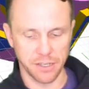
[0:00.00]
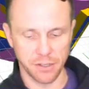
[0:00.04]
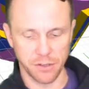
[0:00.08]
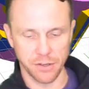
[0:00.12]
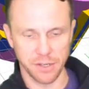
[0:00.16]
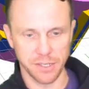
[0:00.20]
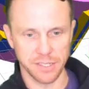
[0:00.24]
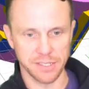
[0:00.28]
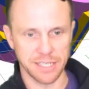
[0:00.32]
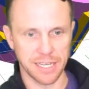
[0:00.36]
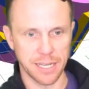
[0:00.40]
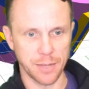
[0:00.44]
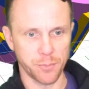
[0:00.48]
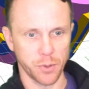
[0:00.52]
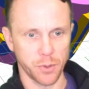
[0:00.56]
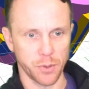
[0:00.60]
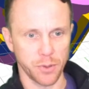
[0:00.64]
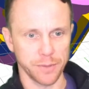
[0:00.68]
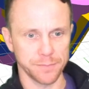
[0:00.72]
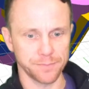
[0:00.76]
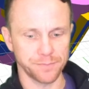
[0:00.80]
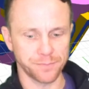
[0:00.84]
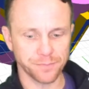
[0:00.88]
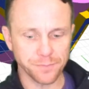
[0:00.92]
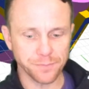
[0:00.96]

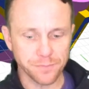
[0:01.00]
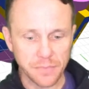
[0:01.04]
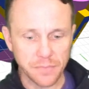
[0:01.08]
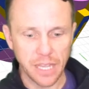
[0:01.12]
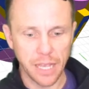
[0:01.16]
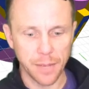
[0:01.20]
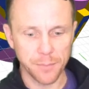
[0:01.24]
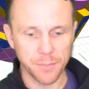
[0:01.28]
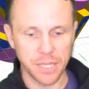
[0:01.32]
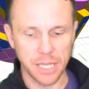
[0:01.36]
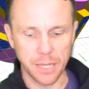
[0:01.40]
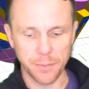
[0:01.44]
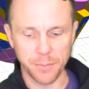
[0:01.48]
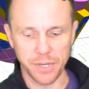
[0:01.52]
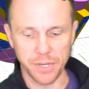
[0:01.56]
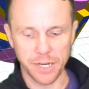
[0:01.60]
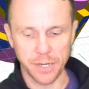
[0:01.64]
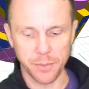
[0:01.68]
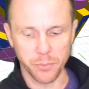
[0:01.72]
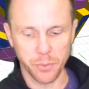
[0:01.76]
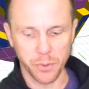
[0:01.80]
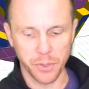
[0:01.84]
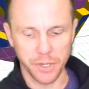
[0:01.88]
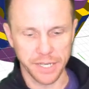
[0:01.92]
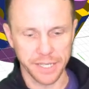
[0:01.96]
example, I'm keeping
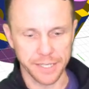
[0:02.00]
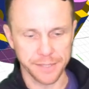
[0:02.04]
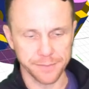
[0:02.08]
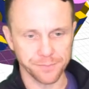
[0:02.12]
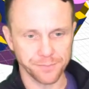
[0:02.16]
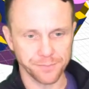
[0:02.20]
it pretty